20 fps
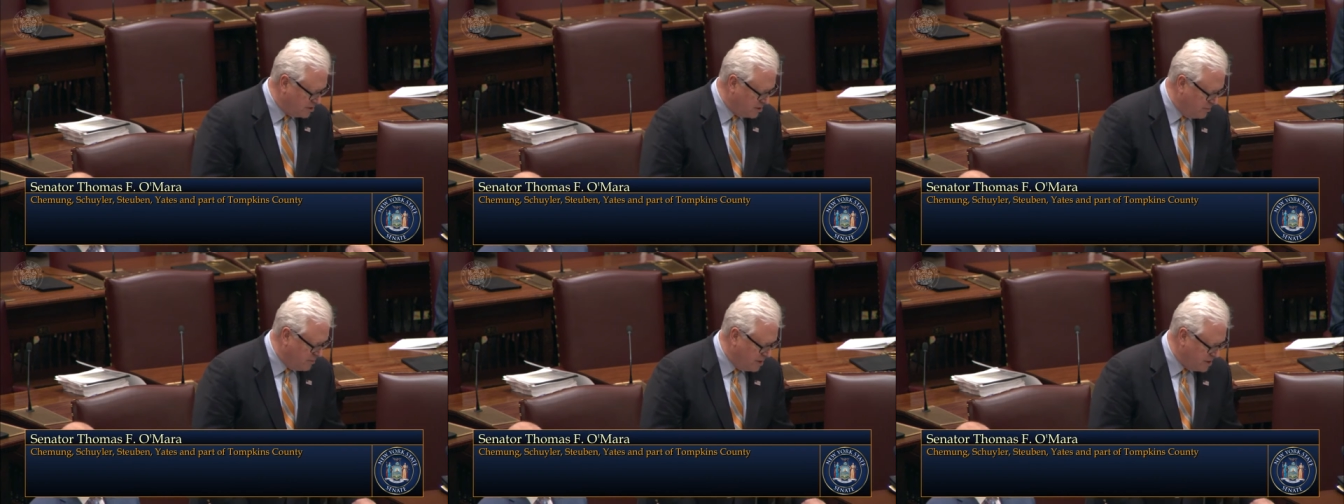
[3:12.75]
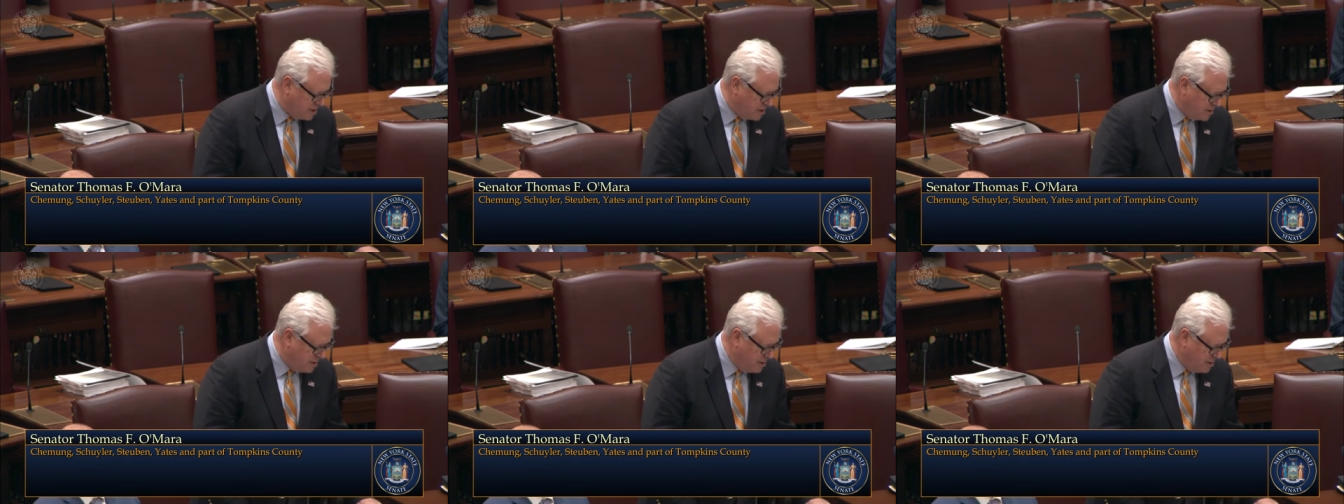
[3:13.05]

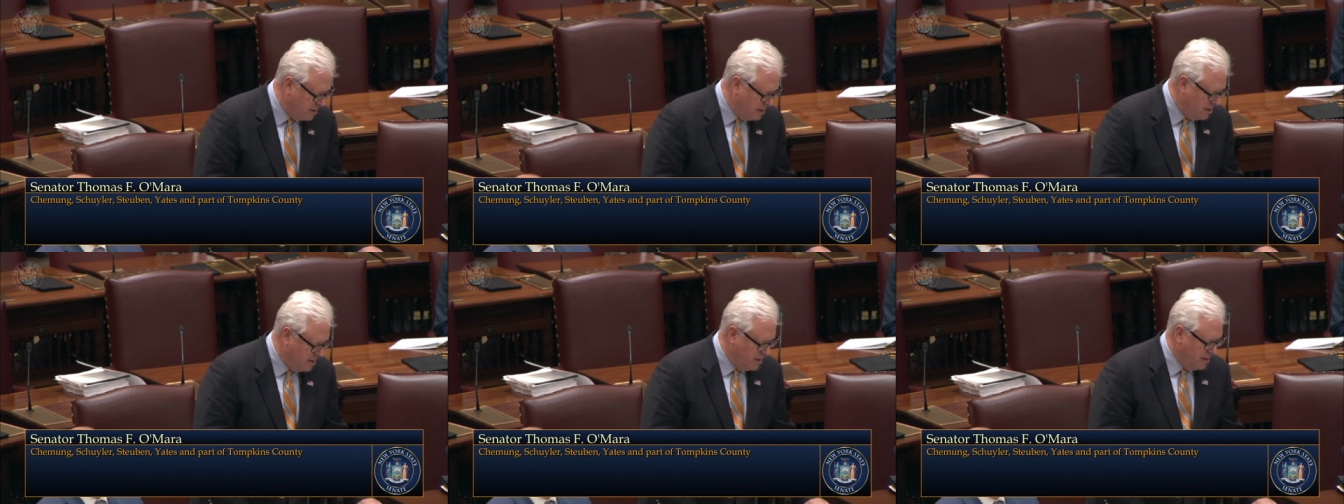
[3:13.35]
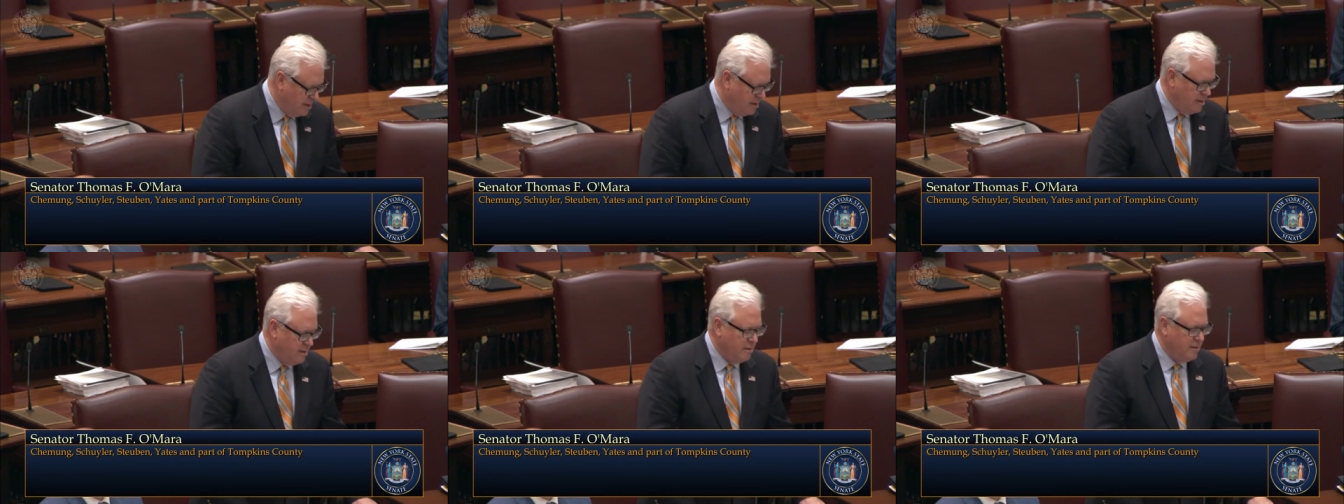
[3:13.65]
Commission
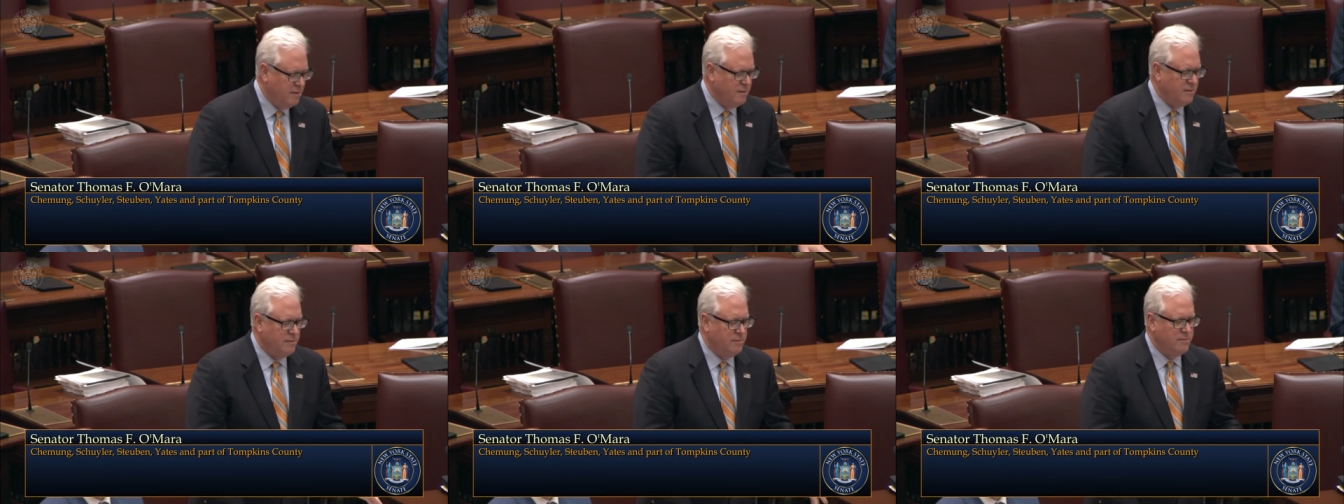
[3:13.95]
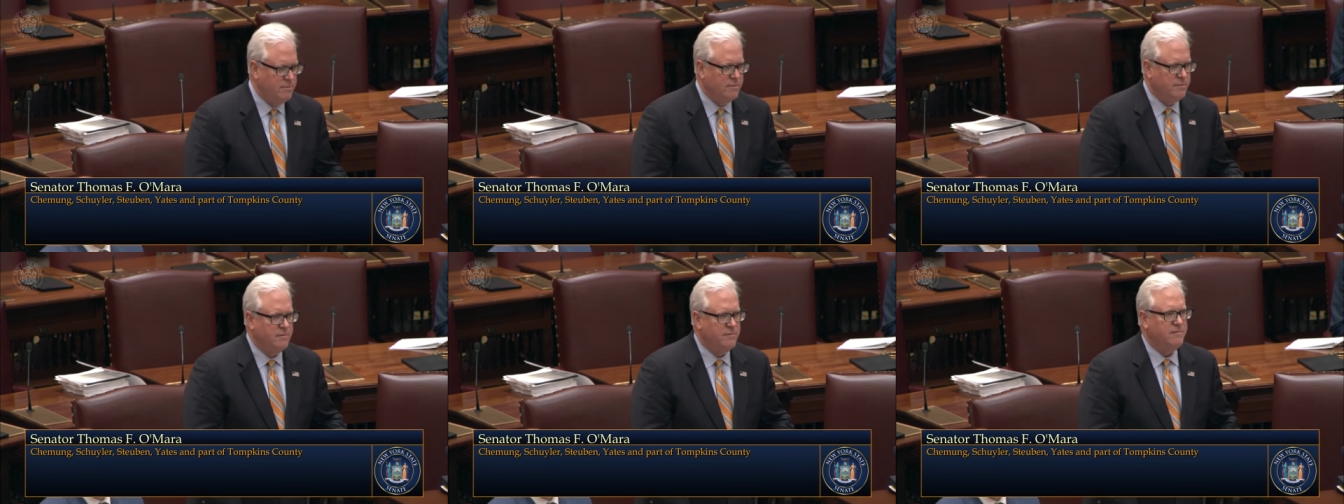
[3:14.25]

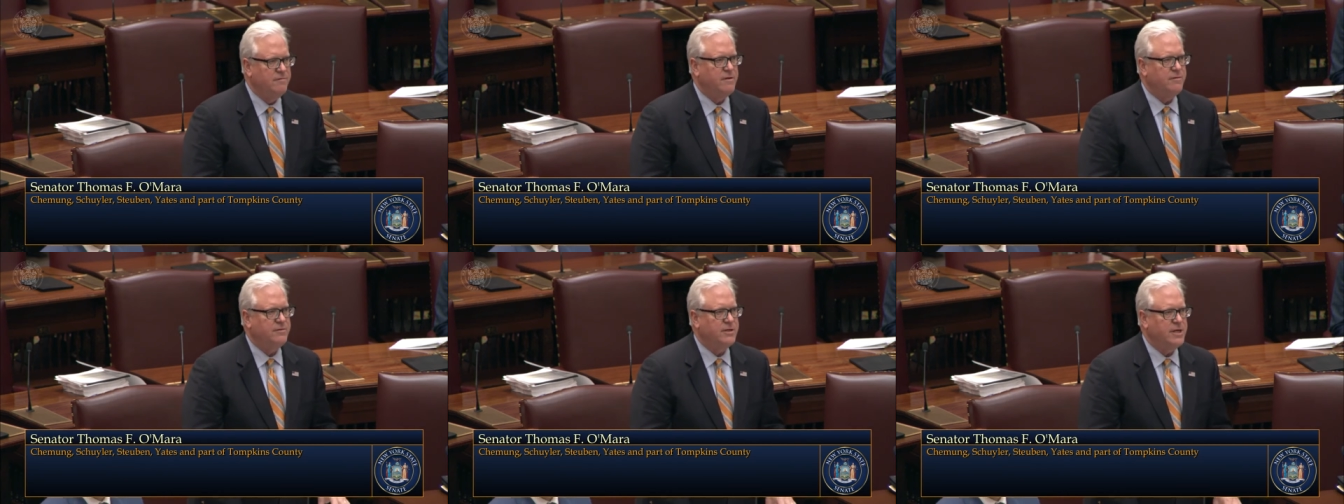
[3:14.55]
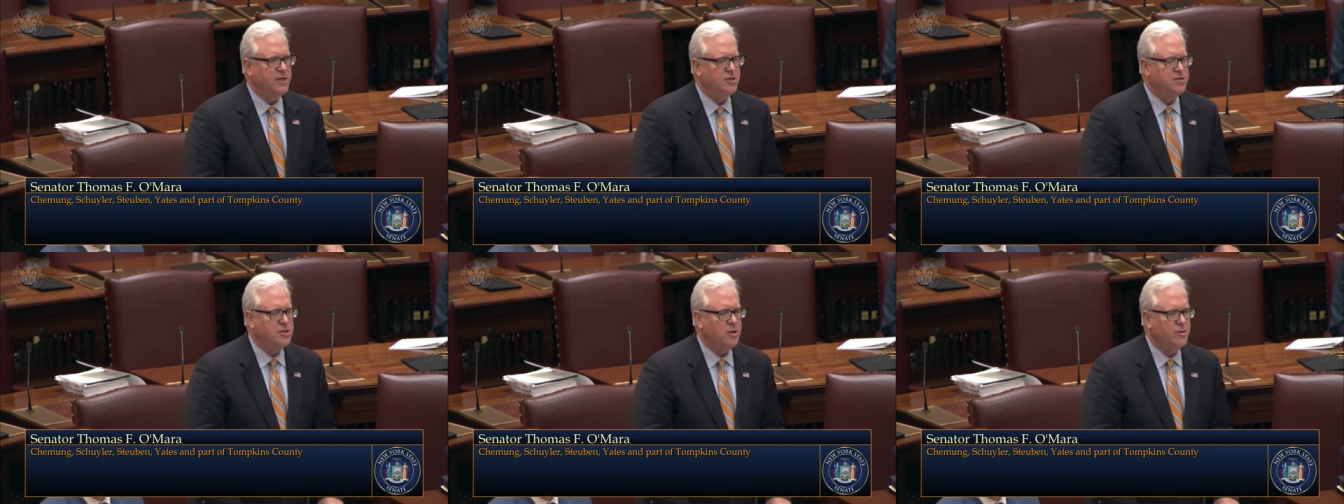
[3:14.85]

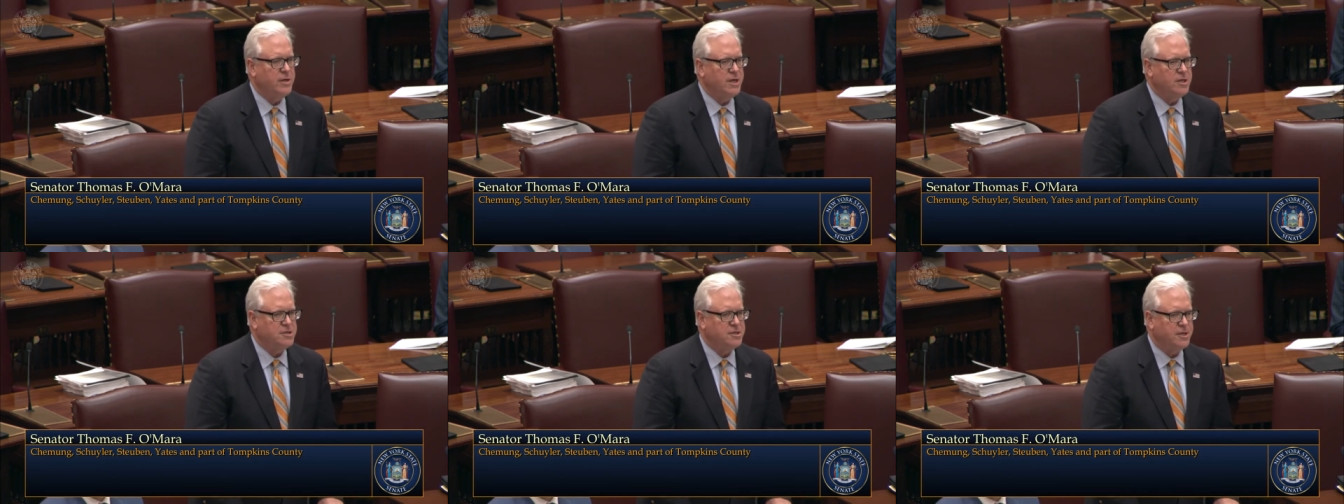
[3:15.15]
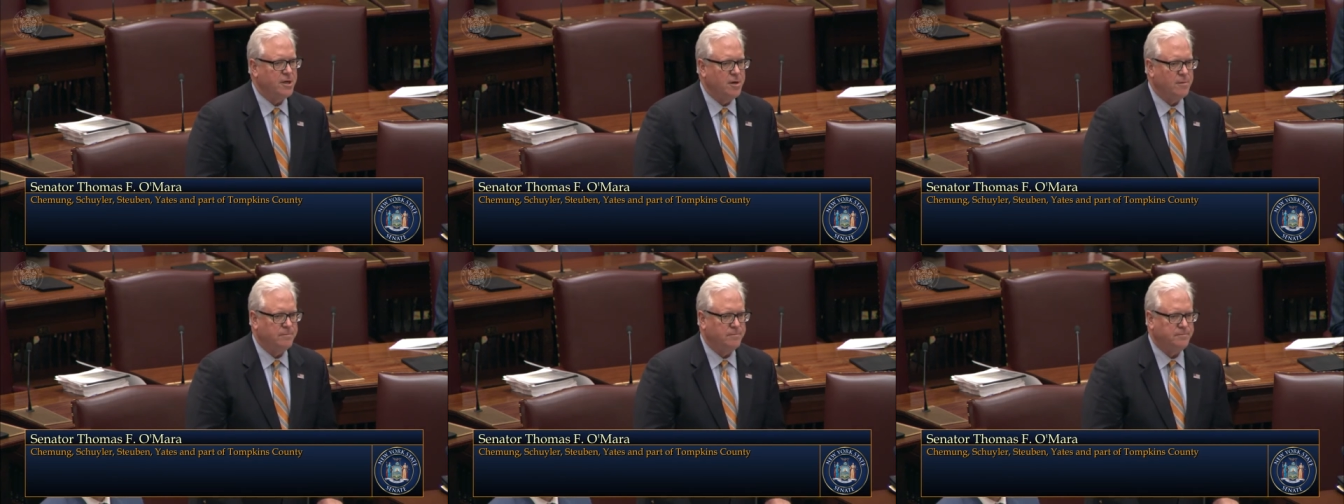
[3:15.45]
15 or so years ago.